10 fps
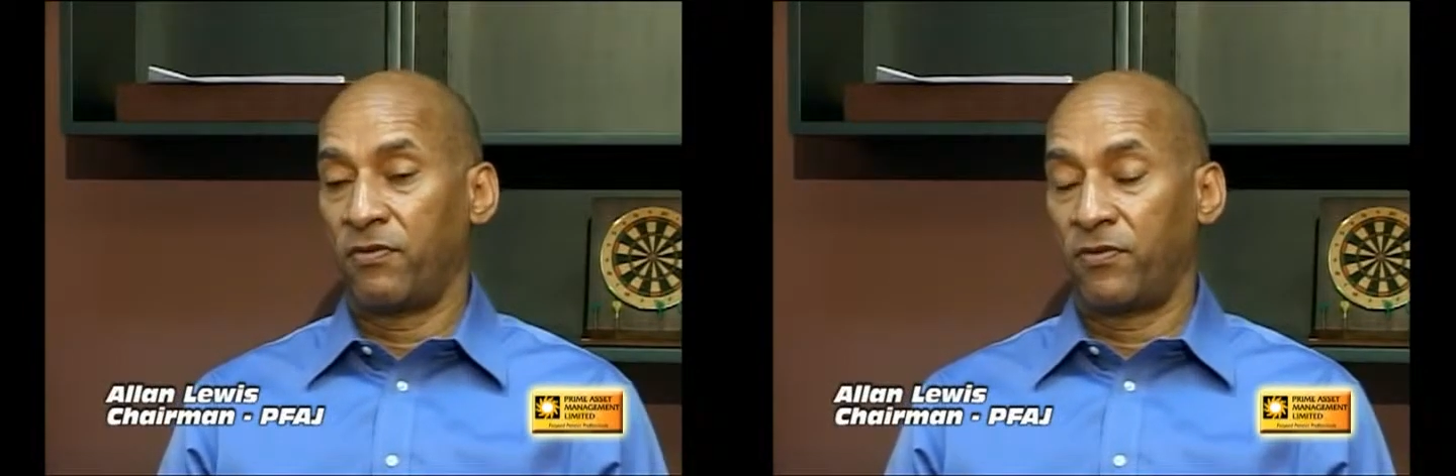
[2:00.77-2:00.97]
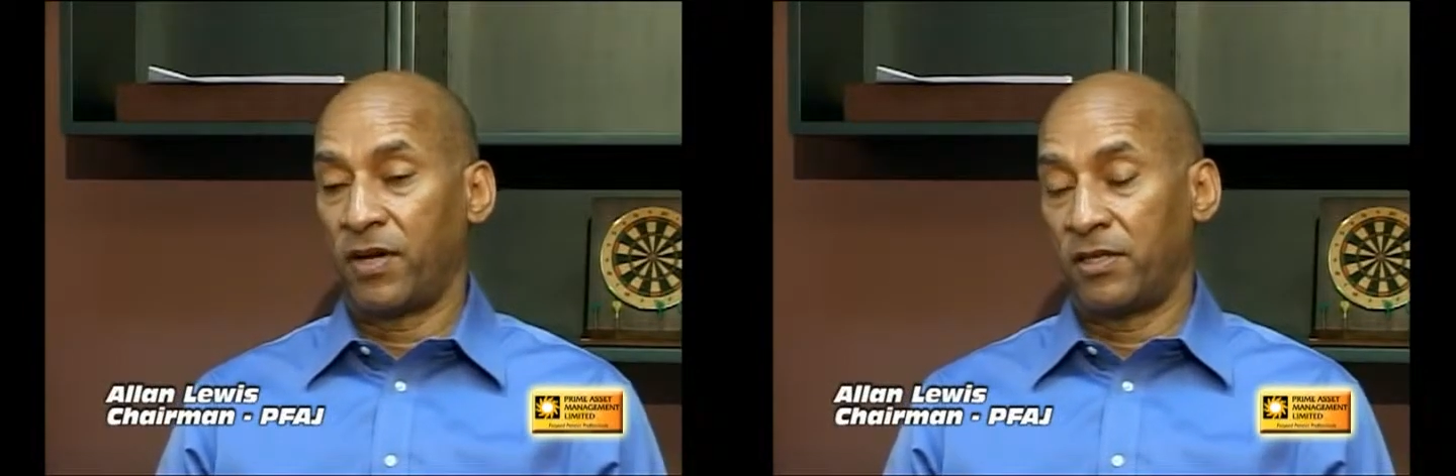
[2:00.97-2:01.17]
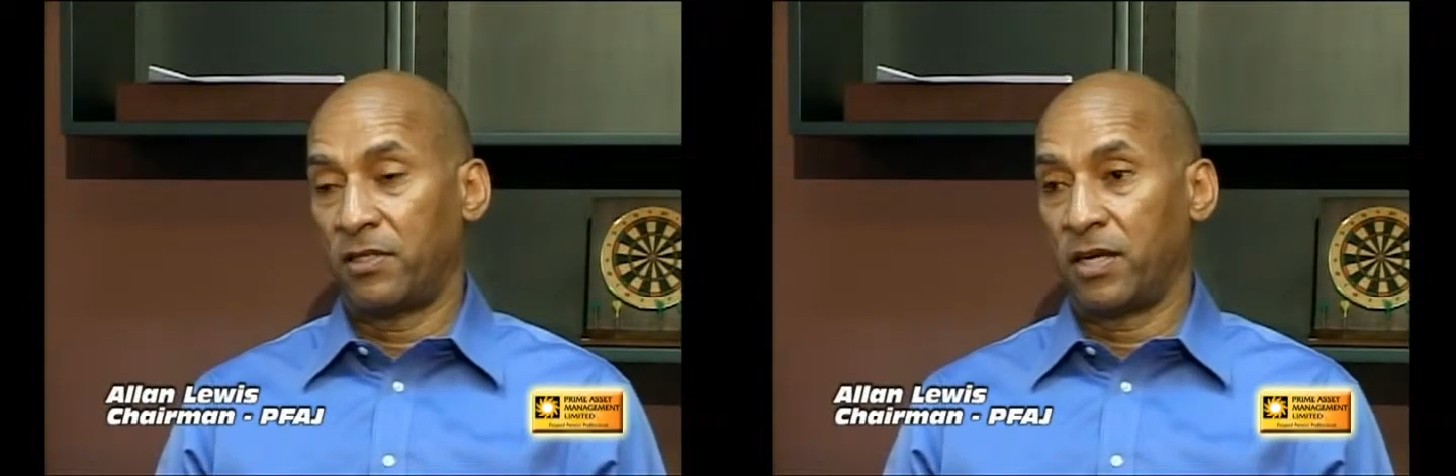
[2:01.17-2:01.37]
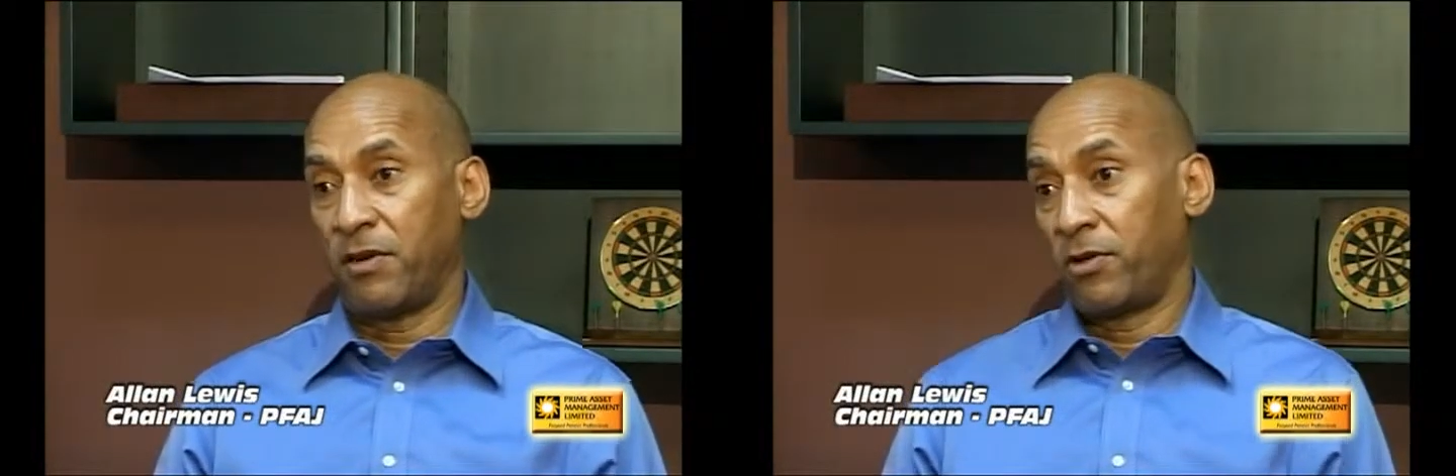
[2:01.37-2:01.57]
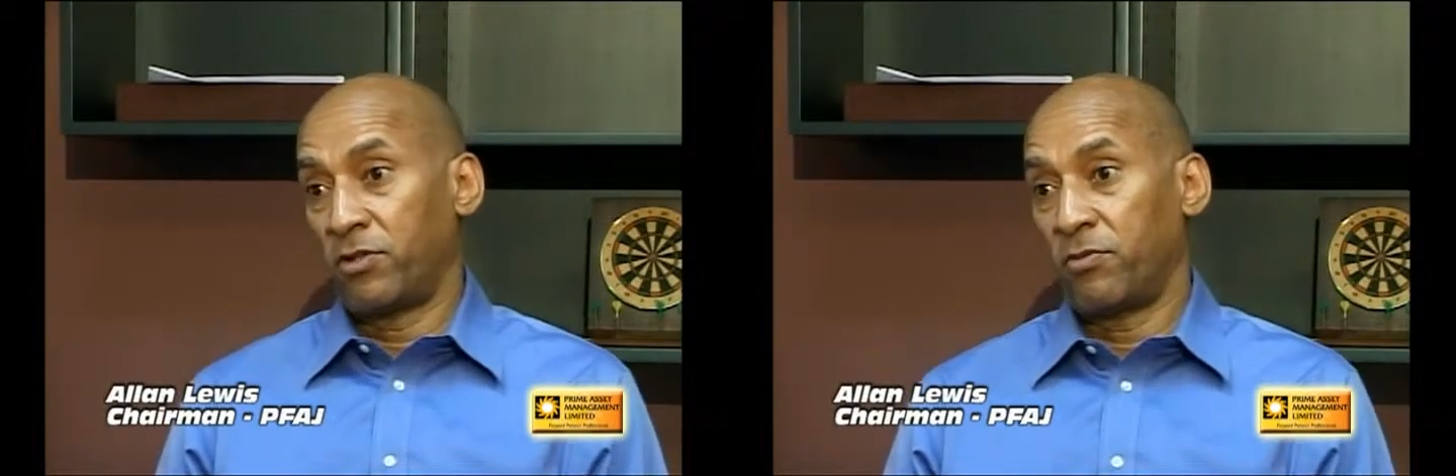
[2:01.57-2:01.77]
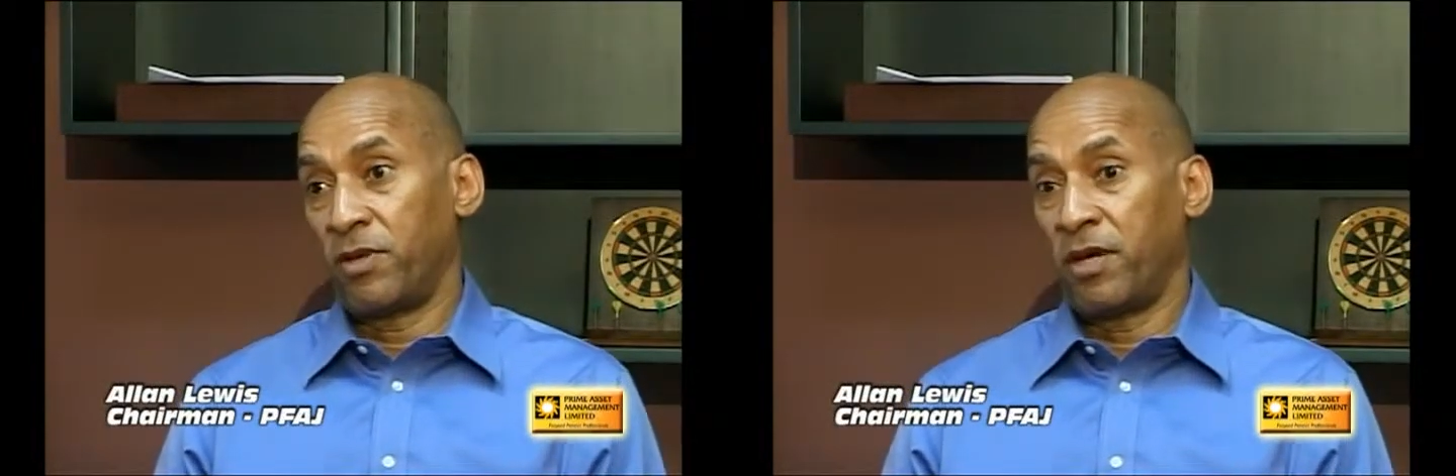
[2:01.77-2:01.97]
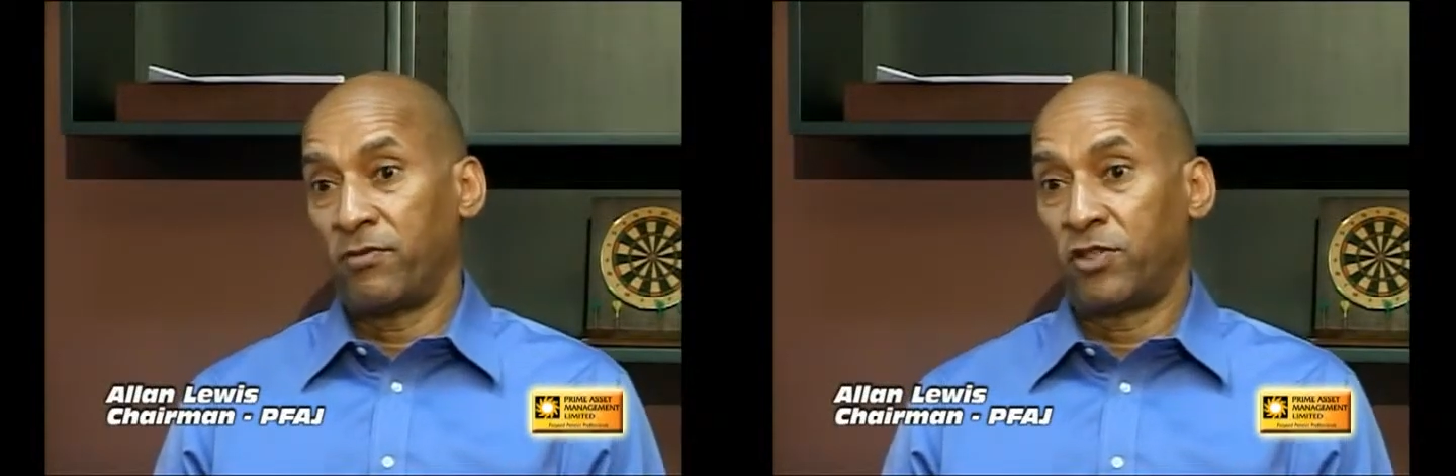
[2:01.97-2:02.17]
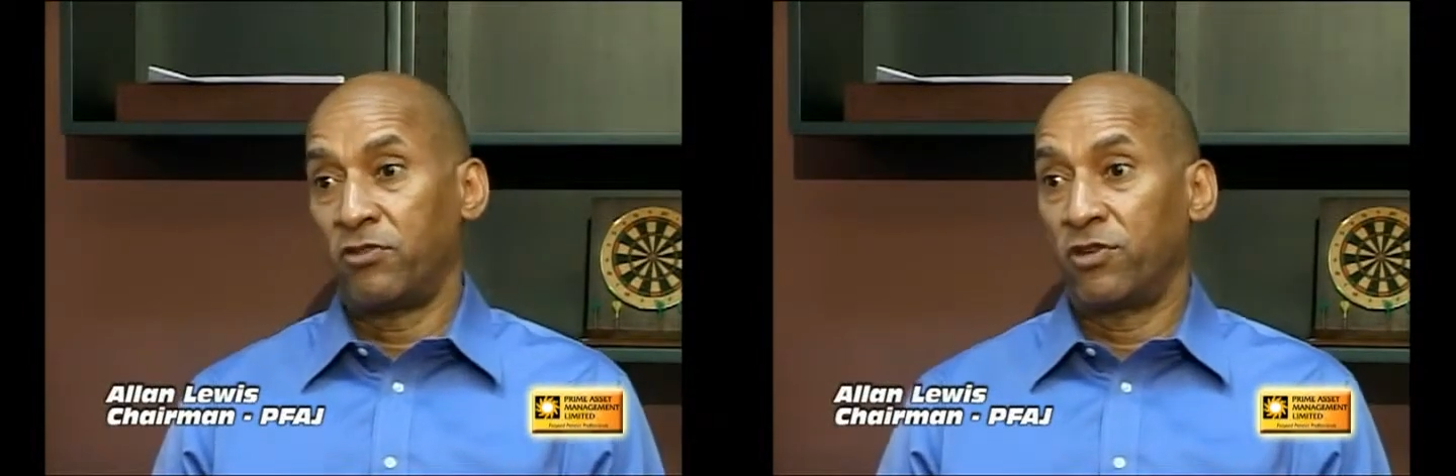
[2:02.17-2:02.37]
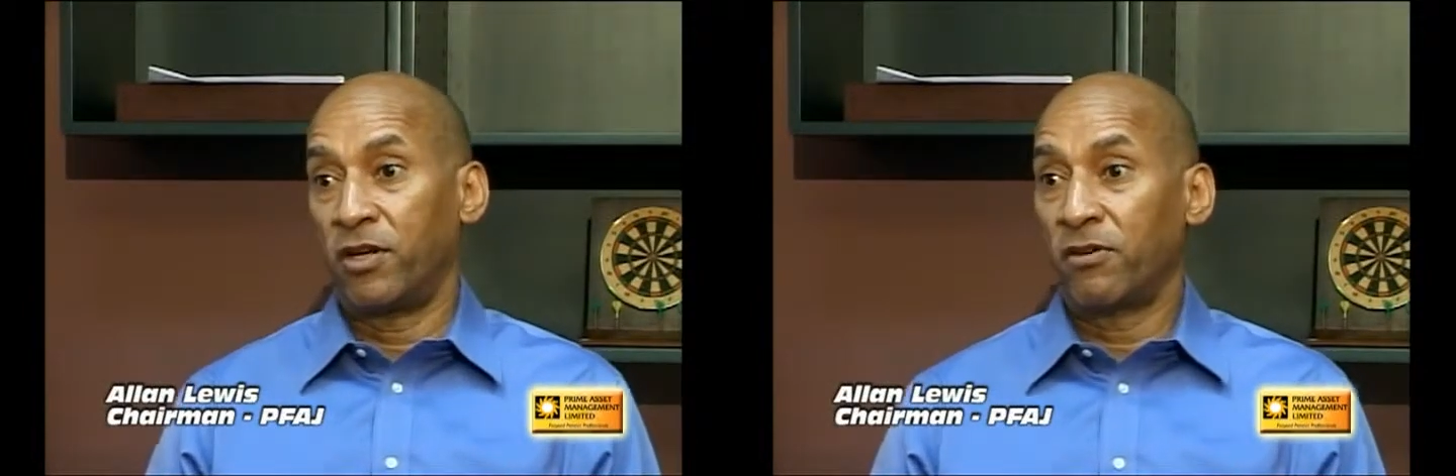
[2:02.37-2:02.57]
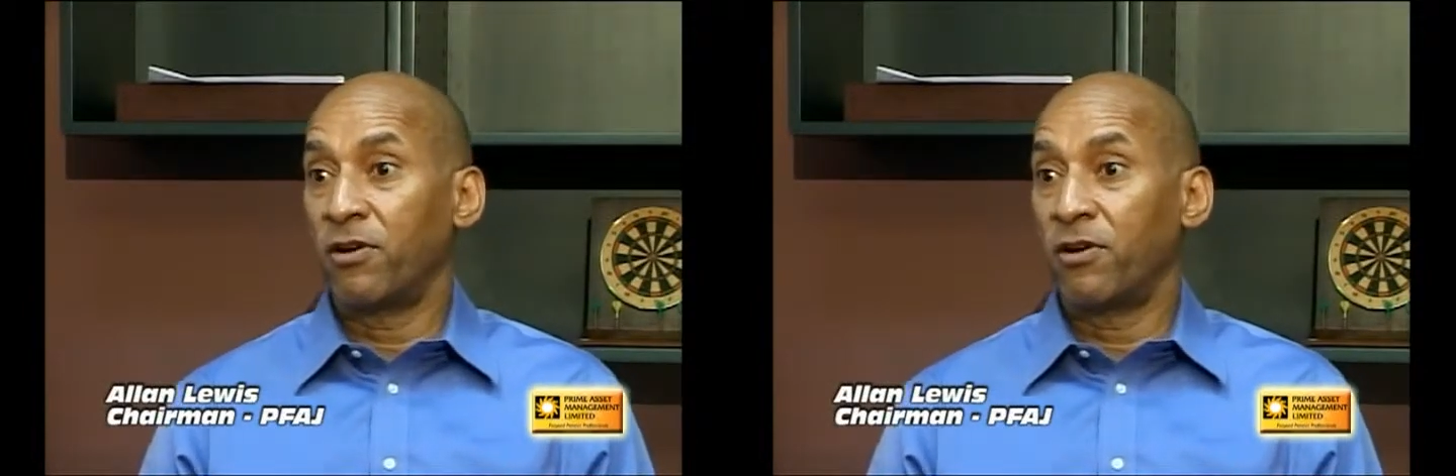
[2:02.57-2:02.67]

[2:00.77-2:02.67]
if at the time, because you may have children